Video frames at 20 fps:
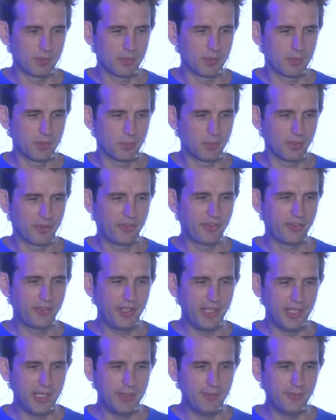
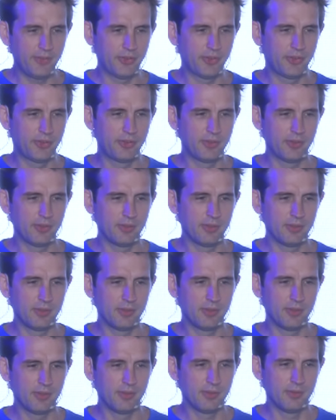receives
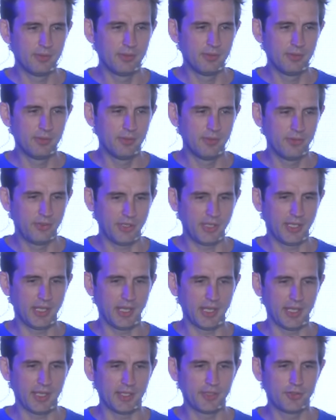
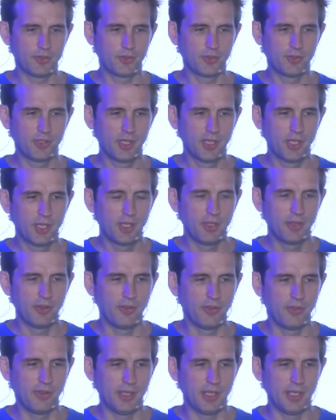Zcash,
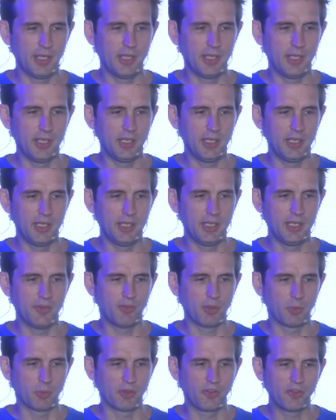then if
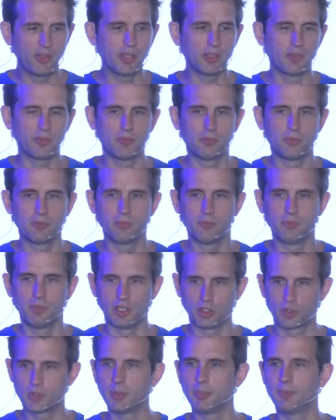it were sent
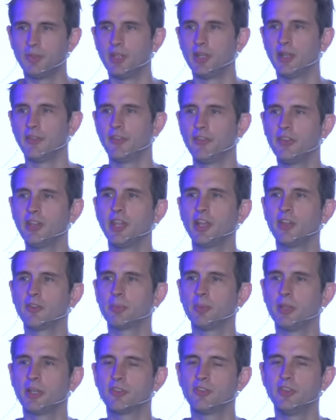encrypted on the Zcash
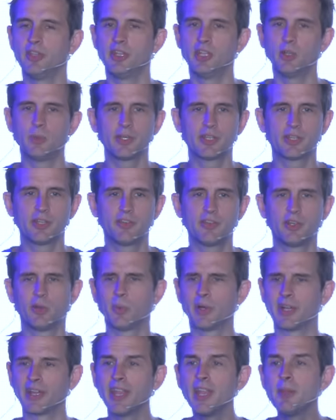blockchain, no one can tell where
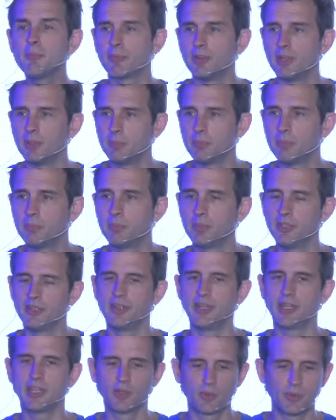it came from. But
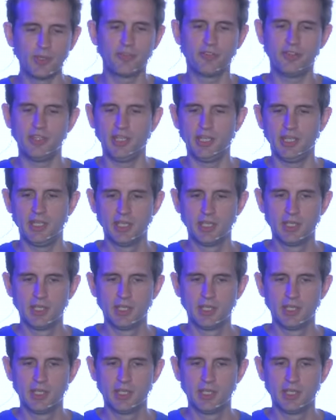they can always see